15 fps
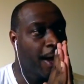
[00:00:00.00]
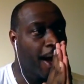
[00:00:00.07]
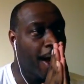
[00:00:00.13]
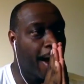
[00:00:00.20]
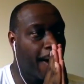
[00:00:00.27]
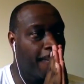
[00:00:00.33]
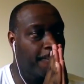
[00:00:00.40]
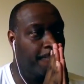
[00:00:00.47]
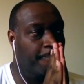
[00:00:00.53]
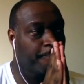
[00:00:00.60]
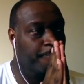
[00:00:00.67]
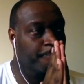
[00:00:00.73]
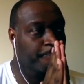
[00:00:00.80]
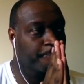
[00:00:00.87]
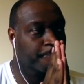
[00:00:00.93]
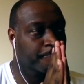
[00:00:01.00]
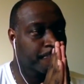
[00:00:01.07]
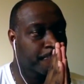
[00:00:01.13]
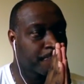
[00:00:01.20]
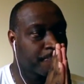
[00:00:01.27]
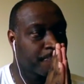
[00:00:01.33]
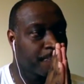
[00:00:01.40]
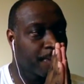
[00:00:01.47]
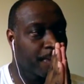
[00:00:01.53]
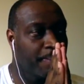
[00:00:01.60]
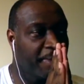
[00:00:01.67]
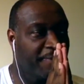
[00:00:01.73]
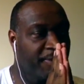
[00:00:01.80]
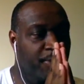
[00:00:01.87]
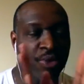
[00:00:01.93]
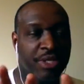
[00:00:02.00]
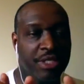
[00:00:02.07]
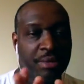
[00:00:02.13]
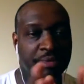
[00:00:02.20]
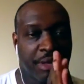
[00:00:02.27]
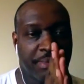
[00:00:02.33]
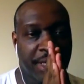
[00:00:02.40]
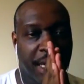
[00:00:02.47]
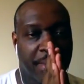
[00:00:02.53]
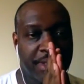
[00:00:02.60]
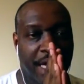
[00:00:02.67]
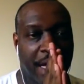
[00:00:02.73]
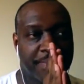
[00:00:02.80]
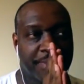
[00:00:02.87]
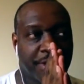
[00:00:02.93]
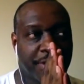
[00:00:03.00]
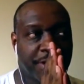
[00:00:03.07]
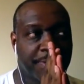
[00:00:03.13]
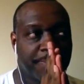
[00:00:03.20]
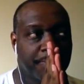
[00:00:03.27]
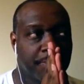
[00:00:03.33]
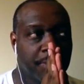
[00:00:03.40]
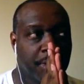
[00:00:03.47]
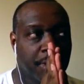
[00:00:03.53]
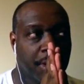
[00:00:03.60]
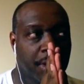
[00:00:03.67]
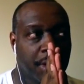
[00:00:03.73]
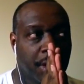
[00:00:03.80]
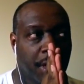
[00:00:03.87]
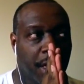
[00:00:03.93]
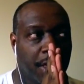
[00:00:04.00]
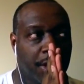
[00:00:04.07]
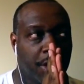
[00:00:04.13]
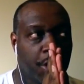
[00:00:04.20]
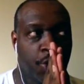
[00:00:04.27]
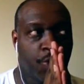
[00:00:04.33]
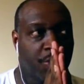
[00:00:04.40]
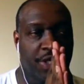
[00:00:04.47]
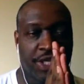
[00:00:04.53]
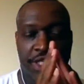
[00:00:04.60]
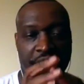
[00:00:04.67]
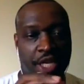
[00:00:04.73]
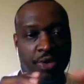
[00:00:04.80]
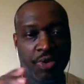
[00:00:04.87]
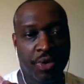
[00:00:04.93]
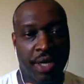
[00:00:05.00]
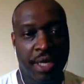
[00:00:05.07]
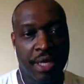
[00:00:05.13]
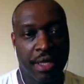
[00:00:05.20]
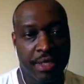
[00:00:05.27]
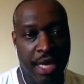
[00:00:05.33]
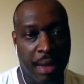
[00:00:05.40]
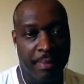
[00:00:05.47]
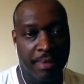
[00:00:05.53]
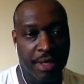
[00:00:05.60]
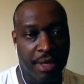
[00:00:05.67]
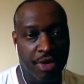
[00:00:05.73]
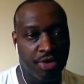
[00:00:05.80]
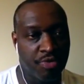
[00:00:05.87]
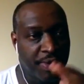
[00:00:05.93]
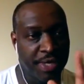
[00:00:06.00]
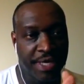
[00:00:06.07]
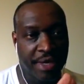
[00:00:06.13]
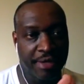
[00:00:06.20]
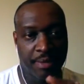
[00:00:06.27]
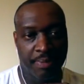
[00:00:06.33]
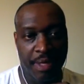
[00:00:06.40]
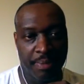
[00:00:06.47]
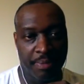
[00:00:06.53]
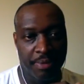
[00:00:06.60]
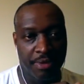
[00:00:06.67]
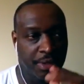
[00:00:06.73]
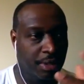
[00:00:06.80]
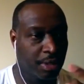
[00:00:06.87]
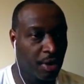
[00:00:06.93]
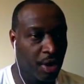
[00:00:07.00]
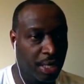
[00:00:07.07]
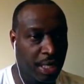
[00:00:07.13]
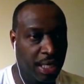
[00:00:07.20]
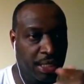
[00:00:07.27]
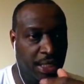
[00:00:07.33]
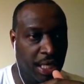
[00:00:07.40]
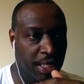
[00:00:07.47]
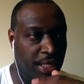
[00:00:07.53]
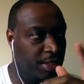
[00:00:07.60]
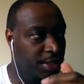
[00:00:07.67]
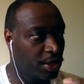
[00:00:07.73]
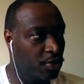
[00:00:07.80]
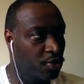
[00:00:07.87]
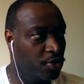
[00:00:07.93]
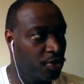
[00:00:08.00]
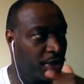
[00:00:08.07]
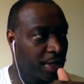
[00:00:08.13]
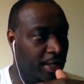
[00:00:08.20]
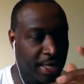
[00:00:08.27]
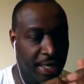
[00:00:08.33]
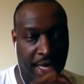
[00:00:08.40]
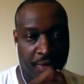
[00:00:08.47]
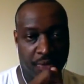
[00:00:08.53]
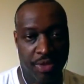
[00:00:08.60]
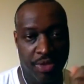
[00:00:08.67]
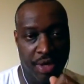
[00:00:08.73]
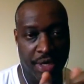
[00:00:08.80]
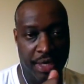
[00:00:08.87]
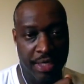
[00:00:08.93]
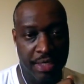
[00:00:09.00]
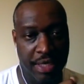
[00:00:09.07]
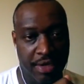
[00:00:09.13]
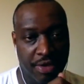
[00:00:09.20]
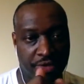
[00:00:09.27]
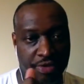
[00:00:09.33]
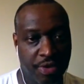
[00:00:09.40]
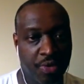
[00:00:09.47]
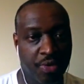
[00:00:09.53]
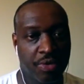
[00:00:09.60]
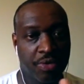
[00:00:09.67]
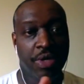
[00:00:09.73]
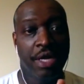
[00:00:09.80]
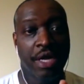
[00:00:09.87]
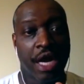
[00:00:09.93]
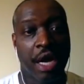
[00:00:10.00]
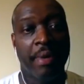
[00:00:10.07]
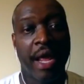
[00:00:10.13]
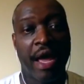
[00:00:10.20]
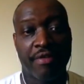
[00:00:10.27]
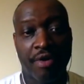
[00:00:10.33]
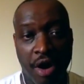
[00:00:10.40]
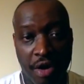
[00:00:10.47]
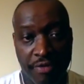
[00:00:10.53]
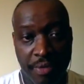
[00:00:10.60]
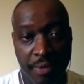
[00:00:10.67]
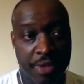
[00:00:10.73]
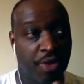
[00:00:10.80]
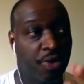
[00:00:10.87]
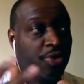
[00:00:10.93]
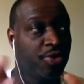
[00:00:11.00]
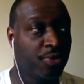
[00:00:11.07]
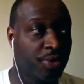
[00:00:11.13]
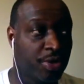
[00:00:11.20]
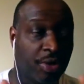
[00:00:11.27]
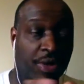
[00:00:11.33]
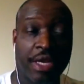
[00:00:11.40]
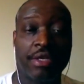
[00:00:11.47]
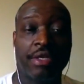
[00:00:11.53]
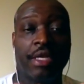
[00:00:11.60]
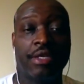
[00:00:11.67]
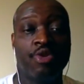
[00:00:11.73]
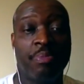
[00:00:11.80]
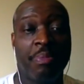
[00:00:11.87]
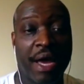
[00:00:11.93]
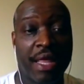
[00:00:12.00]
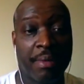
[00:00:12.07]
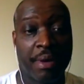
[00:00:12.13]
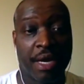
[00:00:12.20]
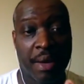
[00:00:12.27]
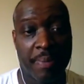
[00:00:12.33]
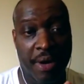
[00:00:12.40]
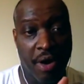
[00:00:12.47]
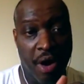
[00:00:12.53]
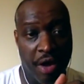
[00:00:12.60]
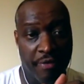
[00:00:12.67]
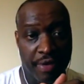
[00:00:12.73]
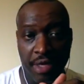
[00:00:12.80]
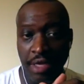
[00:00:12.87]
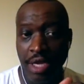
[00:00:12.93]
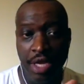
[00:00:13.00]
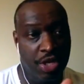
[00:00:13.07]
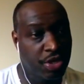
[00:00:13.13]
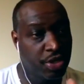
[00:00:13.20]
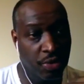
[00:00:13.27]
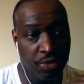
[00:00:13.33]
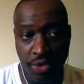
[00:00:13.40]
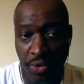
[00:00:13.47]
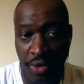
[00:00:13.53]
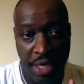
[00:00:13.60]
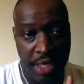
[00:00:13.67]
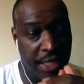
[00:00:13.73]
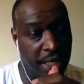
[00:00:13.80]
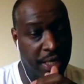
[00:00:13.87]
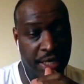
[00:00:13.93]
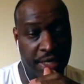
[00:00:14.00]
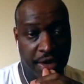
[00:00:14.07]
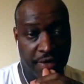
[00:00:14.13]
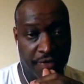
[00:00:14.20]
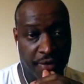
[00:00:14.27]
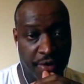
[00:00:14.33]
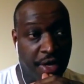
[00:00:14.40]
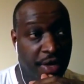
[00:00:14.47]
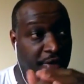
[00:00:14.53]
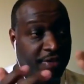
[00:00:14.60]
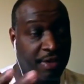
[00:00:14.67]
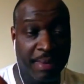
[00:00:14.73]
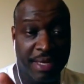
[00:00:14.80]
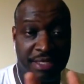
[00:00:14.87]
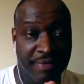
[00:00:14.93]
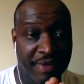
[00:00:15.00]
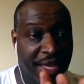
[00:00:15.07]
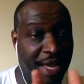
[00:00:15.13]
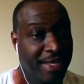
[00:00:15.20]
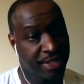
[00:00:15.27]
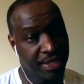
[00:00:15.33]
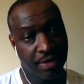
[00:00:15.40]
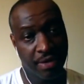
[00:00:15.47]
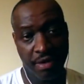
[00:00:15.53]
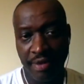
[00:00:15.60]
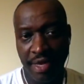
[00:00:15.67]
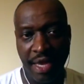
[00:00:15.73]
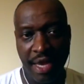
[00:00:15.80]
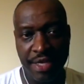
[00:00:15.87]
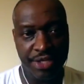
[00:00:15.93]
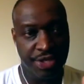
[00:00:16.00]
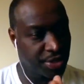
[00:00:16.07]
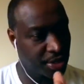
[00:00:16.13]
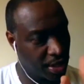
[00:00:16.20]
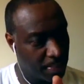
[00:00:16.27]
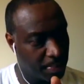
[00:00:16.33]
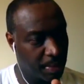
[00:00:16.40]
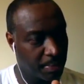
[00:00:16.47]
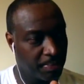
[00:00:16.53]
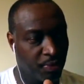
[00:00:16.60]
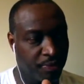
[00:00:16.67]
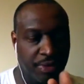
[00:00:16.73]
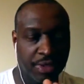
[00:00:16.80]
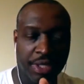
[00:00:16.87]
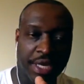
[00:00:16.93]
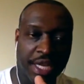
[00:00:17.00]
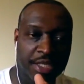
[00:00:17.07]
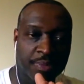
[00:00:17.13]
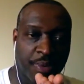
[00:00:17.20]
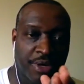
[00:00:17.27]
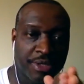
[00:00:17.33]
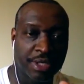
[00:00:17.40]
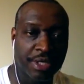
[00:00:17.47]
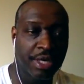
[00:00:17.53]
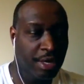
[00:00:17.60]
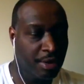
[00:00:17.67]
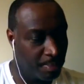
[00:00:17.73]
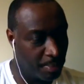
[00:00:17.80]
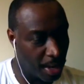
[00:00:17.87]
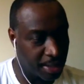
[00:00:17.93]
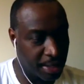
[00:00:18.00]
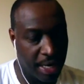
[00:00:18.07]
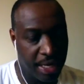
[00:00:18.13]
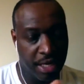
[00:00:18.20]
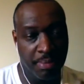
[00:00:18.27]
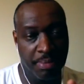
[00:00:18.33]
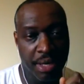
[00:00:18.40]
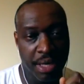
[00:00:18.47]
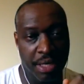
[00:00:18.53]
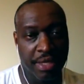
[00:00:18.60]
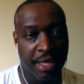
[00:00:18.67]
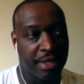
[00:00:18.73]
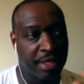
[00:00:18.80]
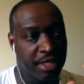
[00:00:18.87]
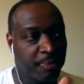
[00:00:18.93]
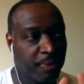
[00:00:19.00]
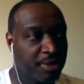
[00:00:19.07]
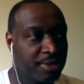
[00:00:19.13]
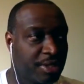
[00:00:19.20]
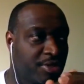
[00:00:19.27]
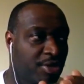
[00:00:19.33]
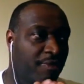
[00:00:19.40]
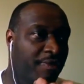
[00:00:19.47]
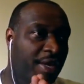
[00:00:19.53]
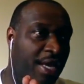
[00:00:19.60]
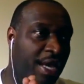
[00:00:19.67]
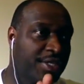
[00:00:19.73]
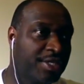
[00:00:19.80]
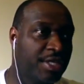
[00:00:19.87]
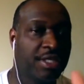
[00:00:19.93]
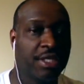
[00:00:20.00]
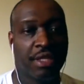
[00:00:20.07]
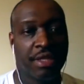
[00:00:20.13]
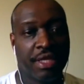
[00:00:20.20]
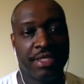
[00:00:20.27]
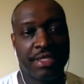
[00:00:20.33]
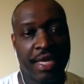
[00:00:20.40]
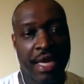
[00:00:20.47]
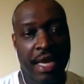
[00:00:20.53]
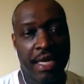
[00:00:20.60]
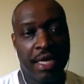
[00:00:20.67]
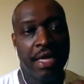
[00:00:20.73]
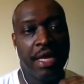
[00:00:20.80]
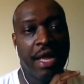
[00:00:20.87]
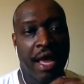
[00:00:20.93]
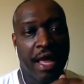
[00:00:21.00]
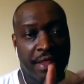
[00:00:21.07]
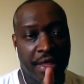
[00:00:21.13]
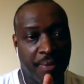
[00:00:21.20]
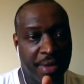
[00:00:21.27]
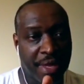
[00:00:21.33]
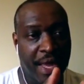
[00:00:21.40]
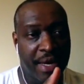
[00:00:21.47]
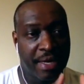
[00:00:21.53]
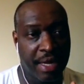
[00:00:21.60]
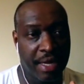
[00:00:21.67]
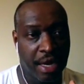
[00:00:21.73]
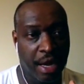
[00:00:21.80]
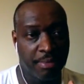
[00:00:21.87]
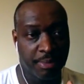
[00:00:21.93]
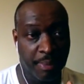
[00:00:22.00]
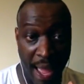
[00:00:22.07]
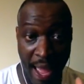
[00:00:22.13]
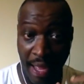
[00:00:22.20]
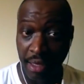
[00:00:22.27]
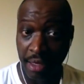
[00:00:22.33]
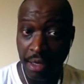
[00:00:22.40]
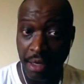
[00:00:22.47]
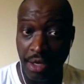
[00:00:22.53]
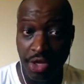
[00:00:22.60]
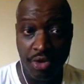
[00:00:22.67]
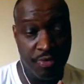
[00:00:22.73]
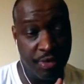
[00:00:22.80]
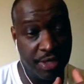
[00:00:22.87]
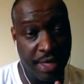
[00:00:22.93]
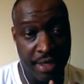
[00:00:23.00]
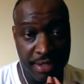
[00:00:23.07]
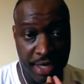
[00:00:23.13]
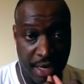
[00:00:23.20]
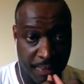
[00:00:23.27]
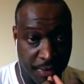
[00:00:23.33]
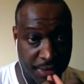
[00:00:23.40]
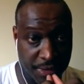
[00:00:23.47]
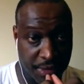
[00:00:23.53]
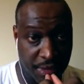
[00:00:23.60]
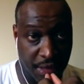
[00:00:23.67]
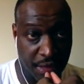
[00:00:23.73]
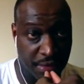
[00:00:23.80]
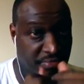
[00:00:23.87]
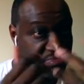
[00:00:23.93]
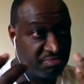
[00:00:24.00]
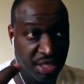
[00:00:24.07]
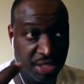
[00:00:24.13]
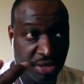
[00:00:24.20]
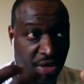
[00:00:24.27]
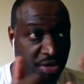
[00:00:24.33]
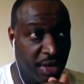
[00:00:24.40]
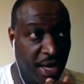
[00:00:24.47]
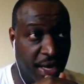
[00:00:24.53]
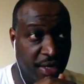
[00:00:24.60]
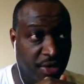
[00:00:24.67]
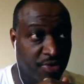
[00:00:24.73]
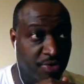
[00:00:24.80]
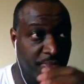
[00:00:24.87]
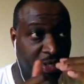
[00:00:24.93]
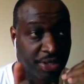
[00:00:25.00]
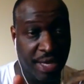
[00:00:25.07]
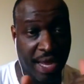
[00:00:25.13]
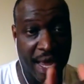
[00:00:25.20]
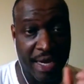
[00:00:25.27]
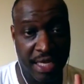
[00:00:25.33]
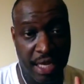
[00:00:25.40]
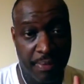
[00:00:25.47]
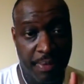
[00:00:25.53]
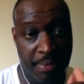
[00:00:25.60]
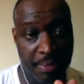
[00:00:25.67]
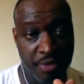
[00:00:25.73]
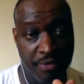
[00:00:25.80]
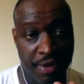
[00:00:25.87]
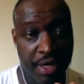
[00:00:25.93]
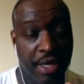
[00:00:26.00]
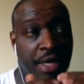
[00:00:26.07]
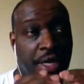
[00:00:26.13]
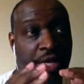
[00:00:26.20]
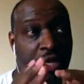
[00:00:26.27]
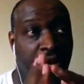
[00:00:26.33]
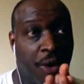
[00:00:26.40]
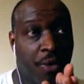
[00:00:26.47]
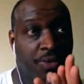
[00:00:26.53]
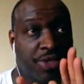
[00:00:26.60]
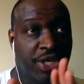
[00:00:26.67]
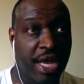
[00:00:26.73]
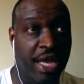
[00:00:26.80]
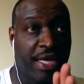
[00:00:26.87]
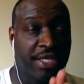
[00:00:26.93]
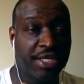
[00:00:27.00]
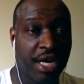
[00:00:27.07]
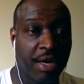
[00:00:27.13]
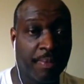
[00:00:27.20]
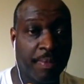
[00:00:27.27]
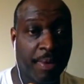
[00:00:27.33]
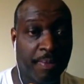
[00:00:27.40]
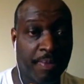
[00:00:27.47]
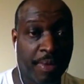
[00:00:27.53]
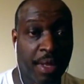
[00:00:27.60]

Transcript: But if you're doing this summertime job search, you do it just like you do it any other time of the year. You reach out to people. You look on LinkedIn. You see who you can connect with on LinkedIn. You see who will come and have coffee with you. Or you know, let you buy them a cup of coffee. Don't do it any different. If somebody's on vacation, they're on vacation. You keep it moving to the next person. Mark that in your book that this person is on vacation until this date. And then when that date comes back, you reach out to that person again. That's all you got to do. But you got to keep it moving. You don't change up.